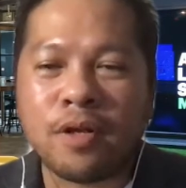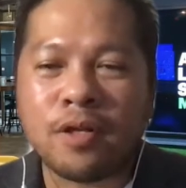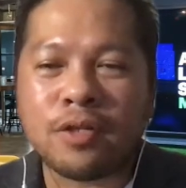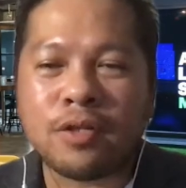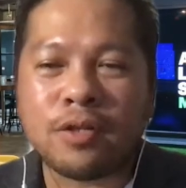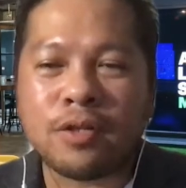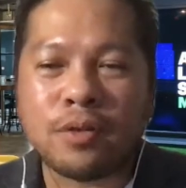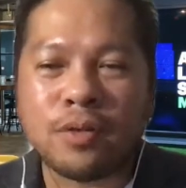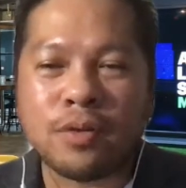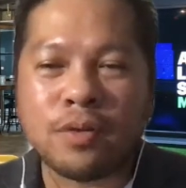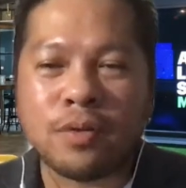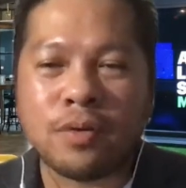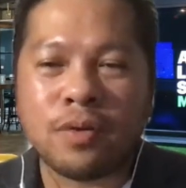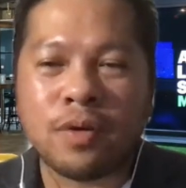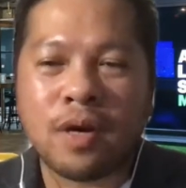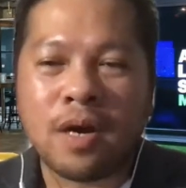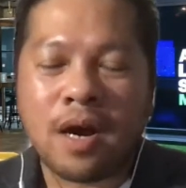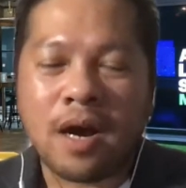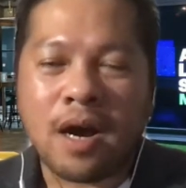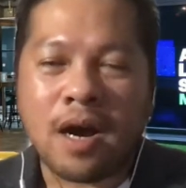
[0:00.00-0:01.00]
to
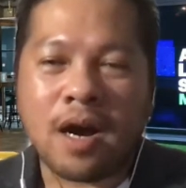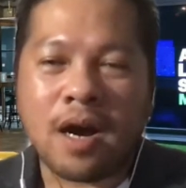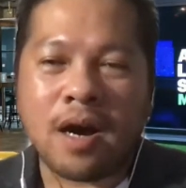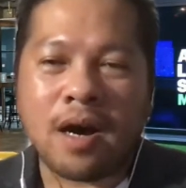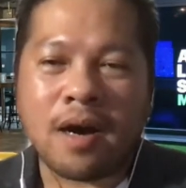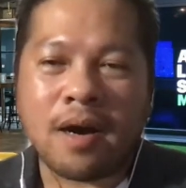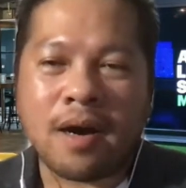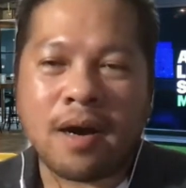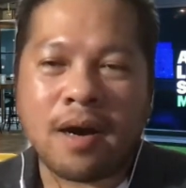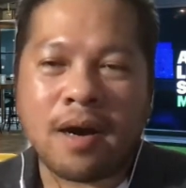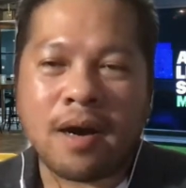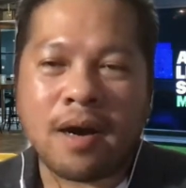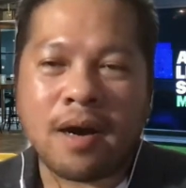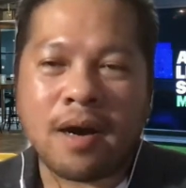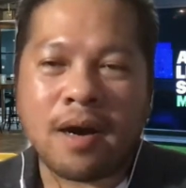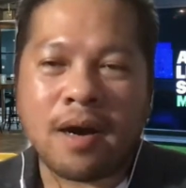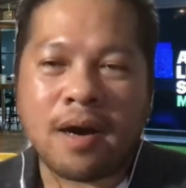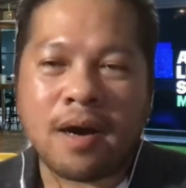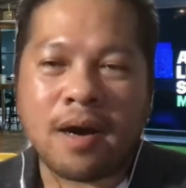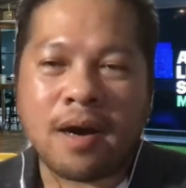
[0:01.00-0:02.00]

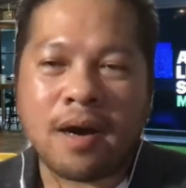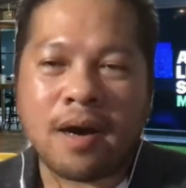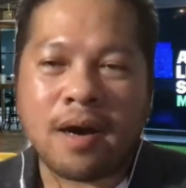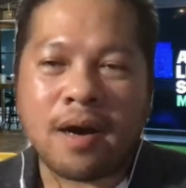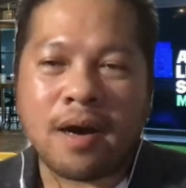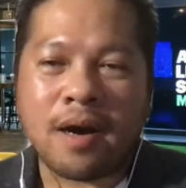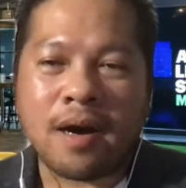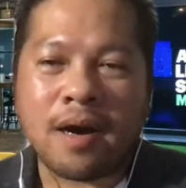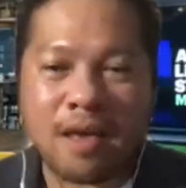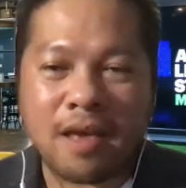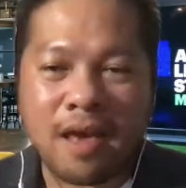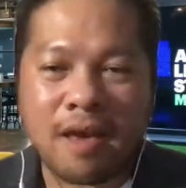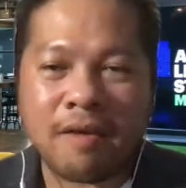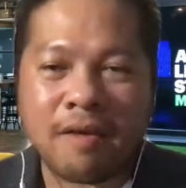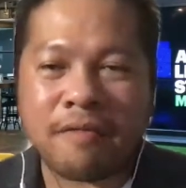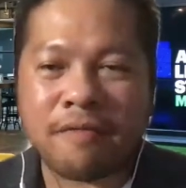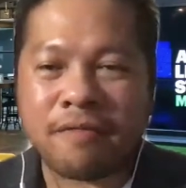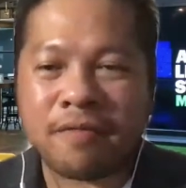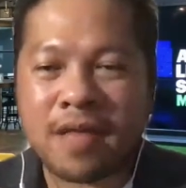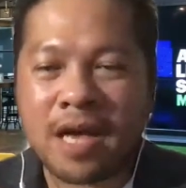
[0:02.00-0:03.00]
validate
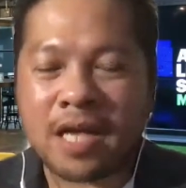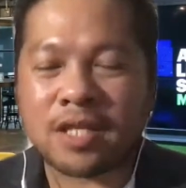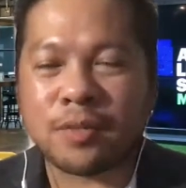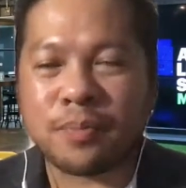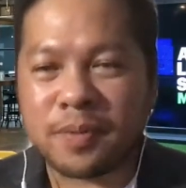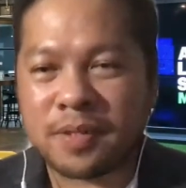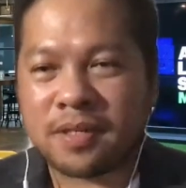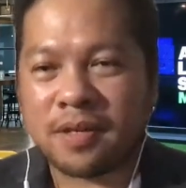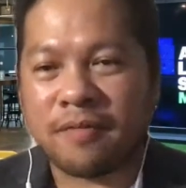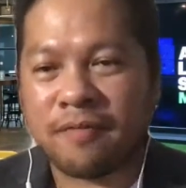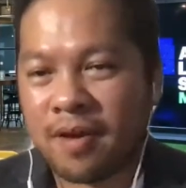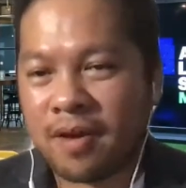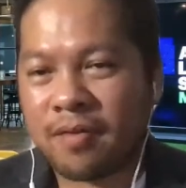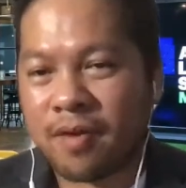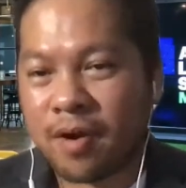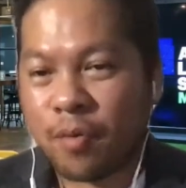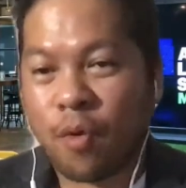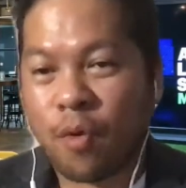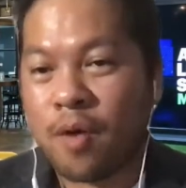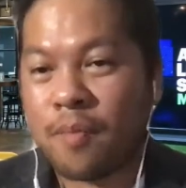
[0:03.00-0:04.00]
if that specific
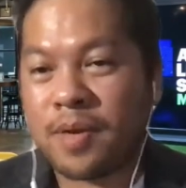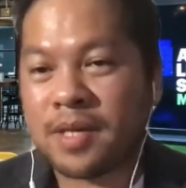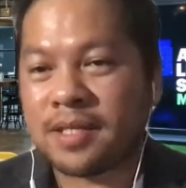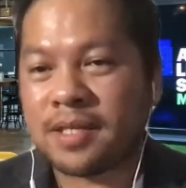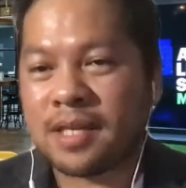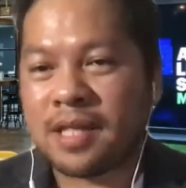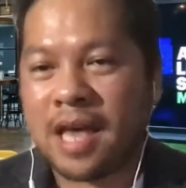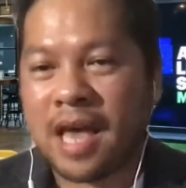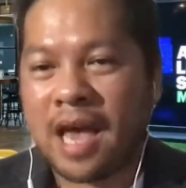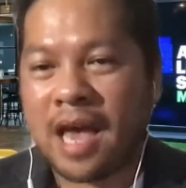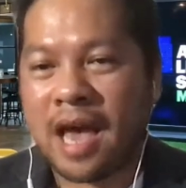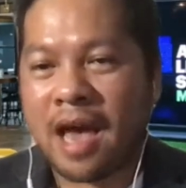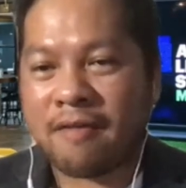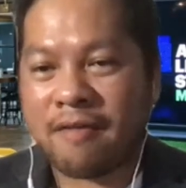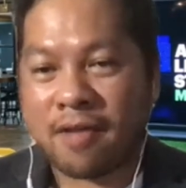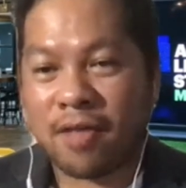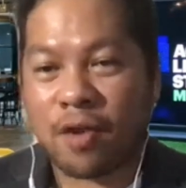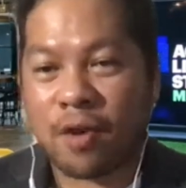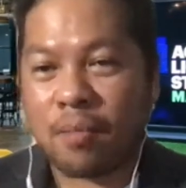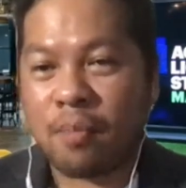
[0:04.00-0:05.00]
requirements that they have
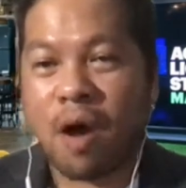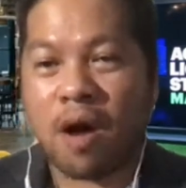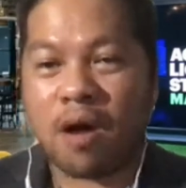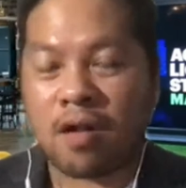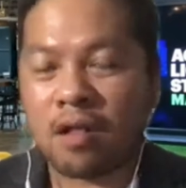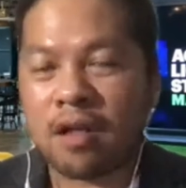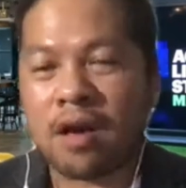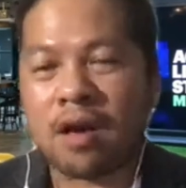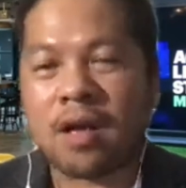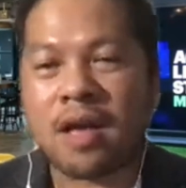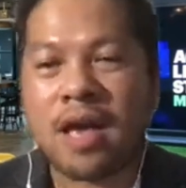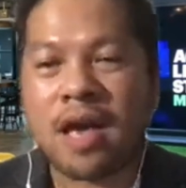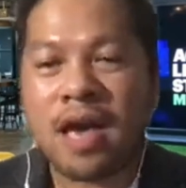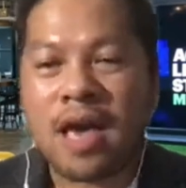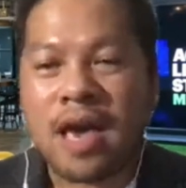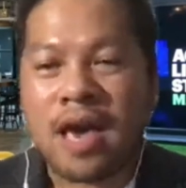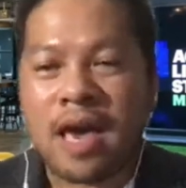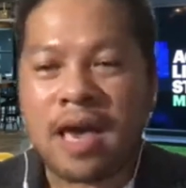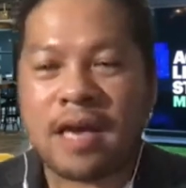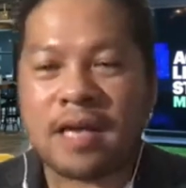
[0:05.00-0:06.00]
in your backlog
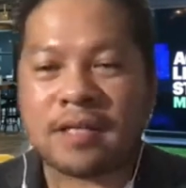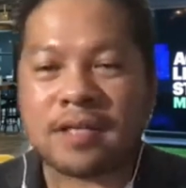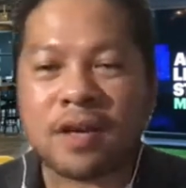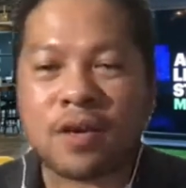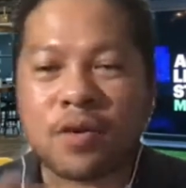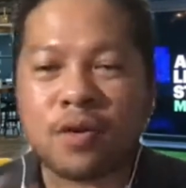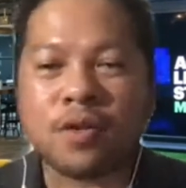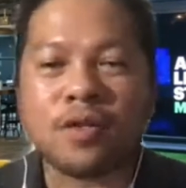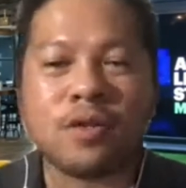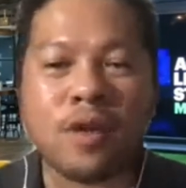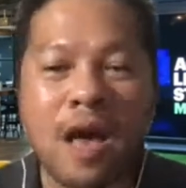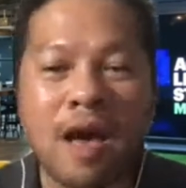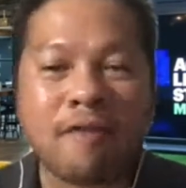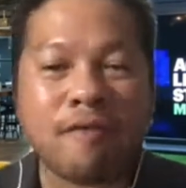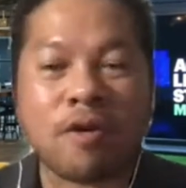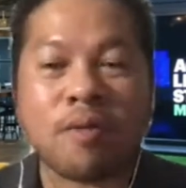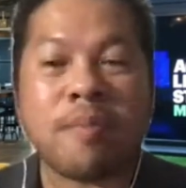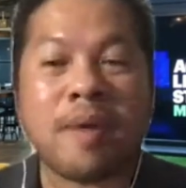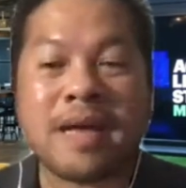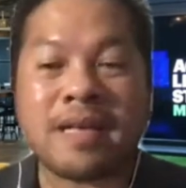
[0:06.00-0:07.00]
is a good to have
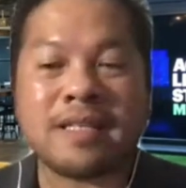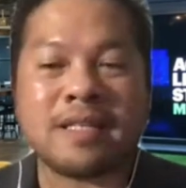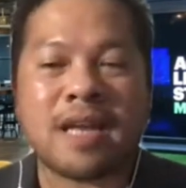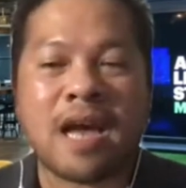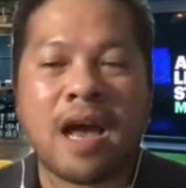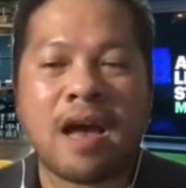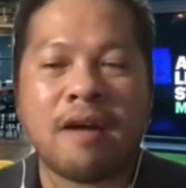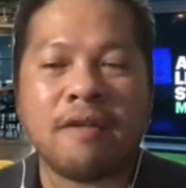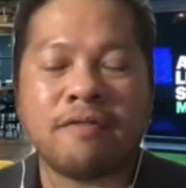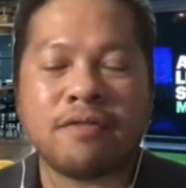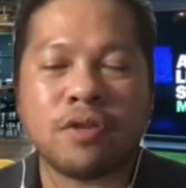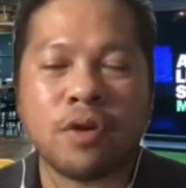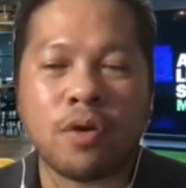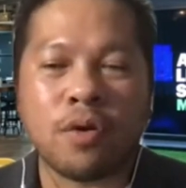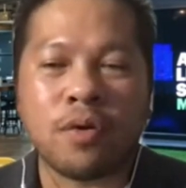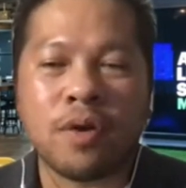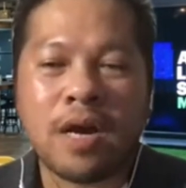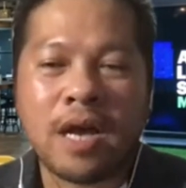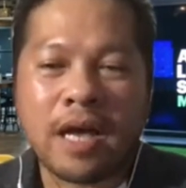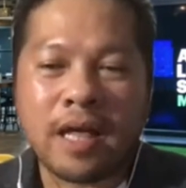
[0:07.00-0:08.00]
or must have.
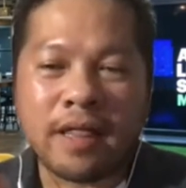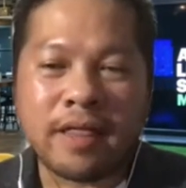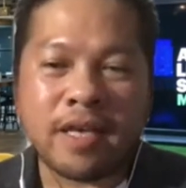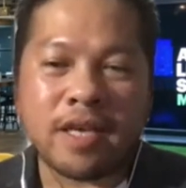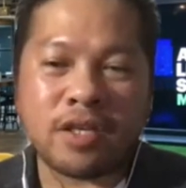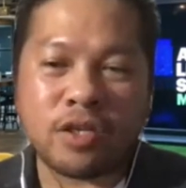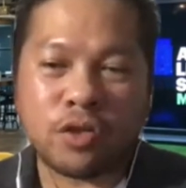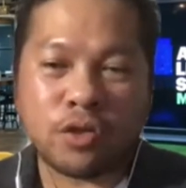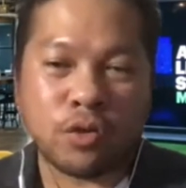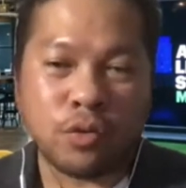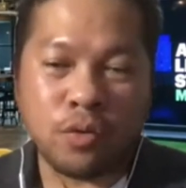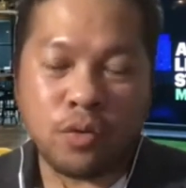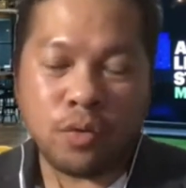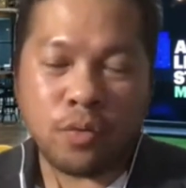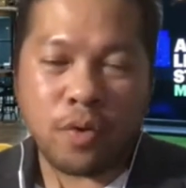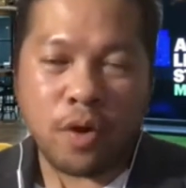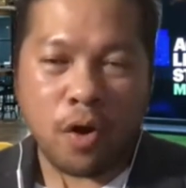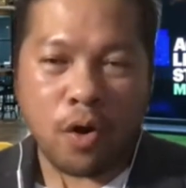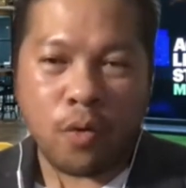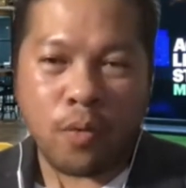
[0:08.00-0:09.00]
So these two,
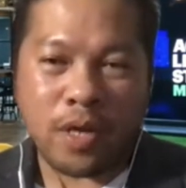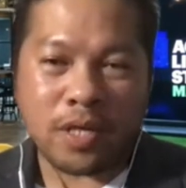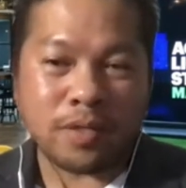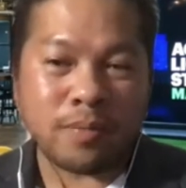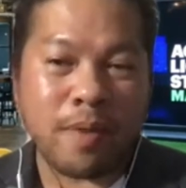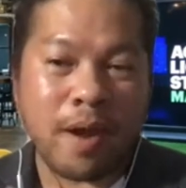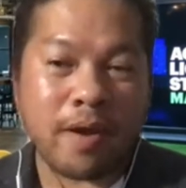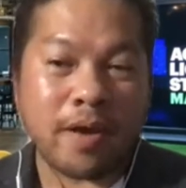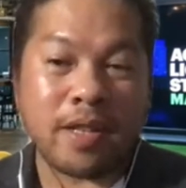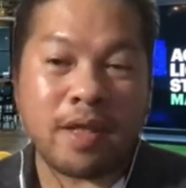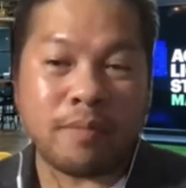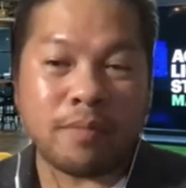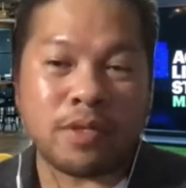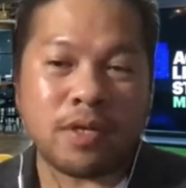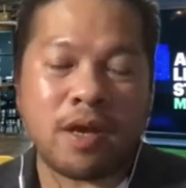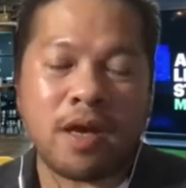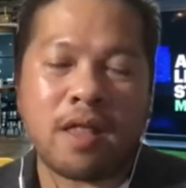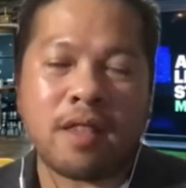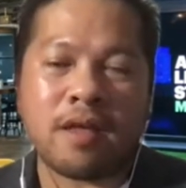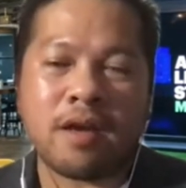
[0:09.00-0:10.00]
we always marry them
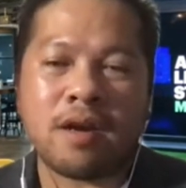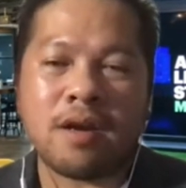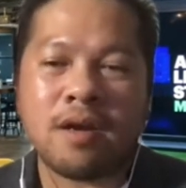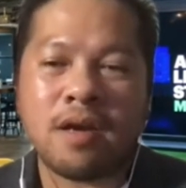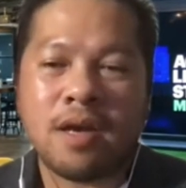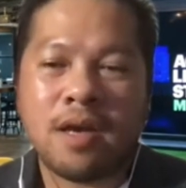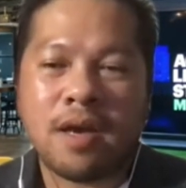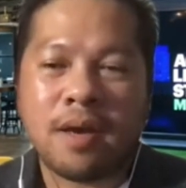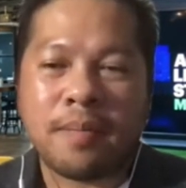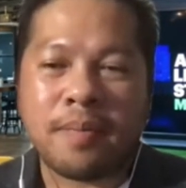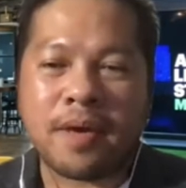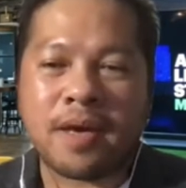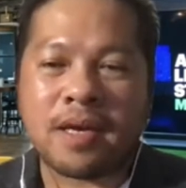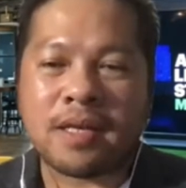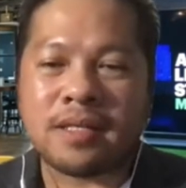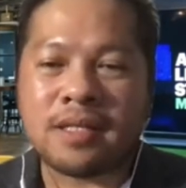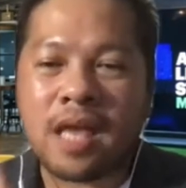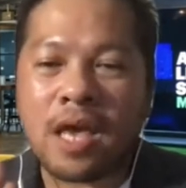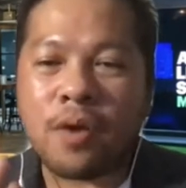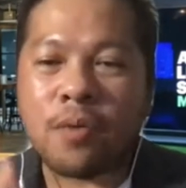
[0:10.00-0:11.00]
together
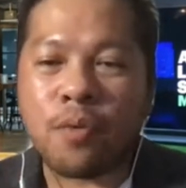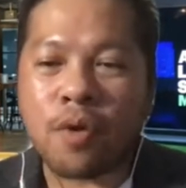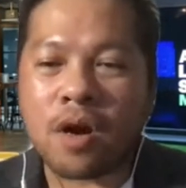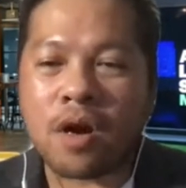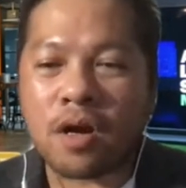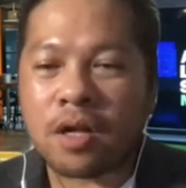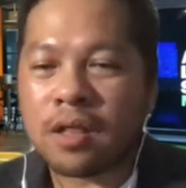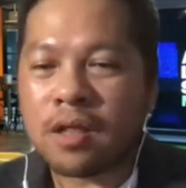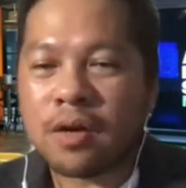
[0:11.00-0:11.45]
because they work